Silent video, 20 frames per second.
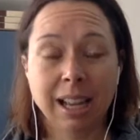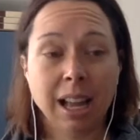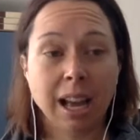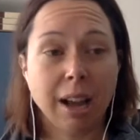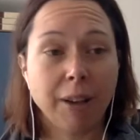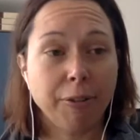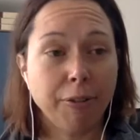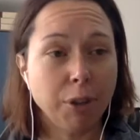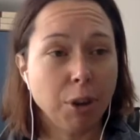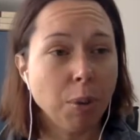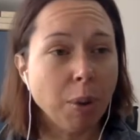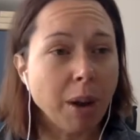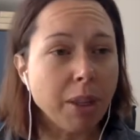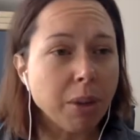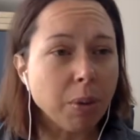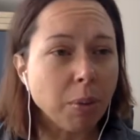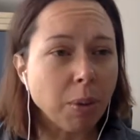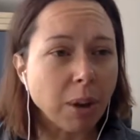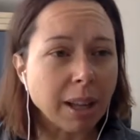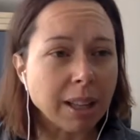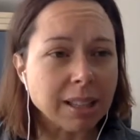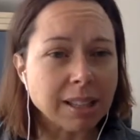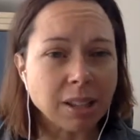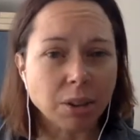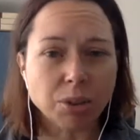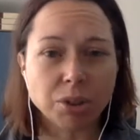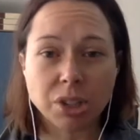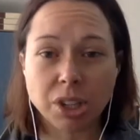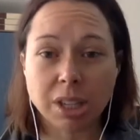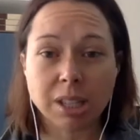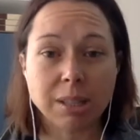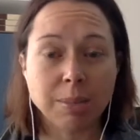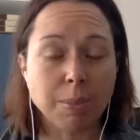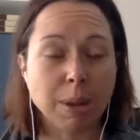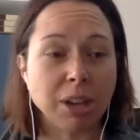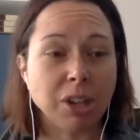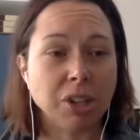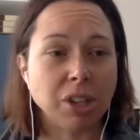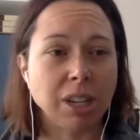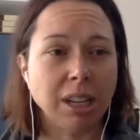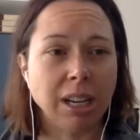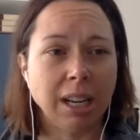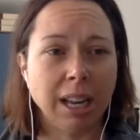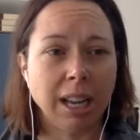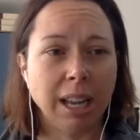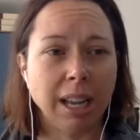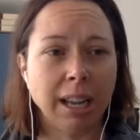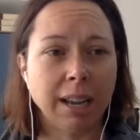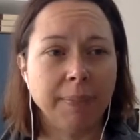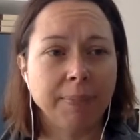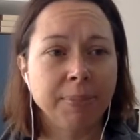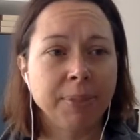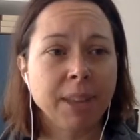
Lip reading: A few other ones I'll just mention in here.